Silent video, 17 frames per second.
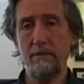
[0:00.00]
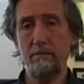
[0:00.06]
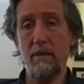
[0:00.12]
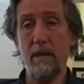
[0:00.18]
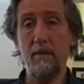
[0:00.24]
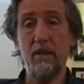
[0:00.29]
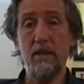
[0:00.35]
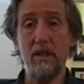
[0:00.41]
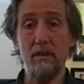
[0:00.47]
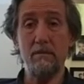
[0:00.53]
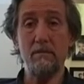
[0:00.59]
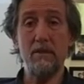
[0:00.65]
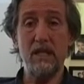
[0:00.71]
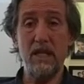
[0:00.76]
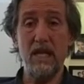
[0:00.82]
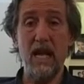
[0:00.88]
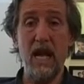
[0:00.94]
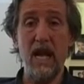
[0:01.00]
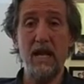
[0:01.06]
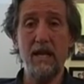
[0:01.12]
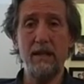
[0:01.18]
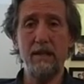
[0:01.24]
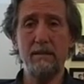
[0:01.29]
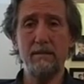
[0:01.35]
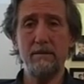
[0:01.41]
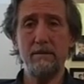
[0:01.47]
Maybe today,
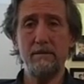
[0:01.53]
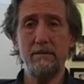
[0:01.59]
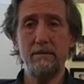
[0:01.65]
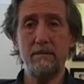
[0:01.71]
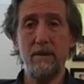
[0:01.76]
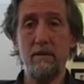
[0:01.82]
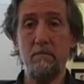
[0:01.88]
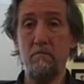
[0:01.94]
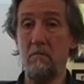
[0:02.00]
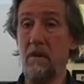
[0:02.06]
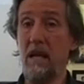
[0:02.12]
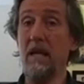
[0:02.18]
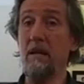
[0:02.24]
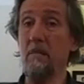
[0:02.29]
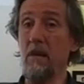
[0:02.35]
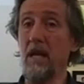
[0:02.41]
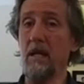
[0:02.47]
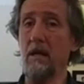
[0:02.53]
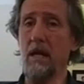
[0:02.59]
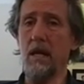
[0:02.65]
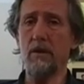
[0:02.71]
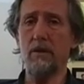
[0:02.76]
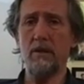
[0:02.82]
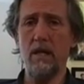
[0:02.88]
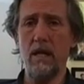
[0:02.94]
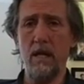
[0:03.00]
many, many
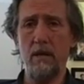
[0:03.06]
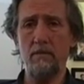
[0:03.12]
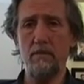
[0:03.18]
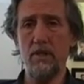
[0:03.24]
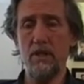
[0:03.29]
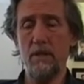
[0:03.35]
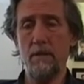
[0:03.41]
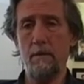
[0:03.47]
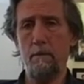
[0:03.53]
other times.